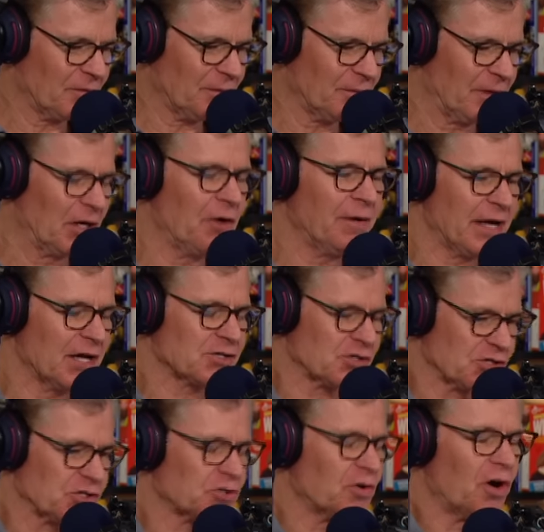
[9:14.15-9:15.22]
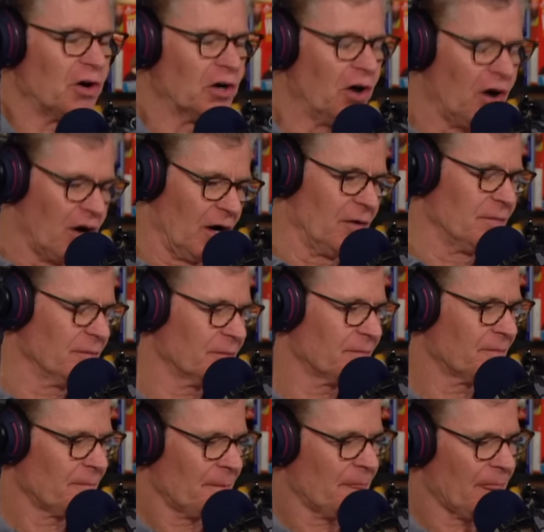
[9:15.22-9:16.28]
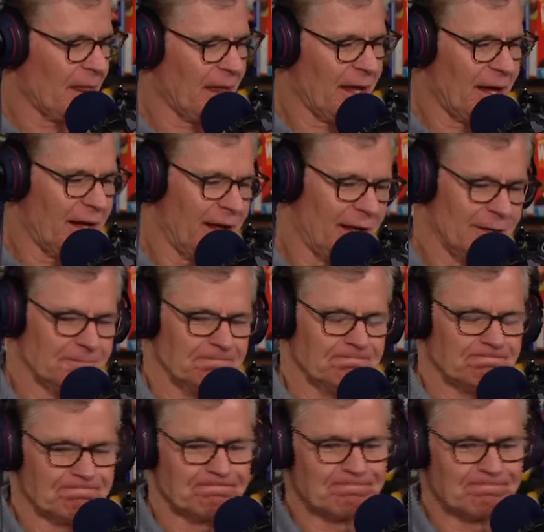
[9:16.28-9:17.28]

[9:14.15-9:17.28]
We know he has a strong arm.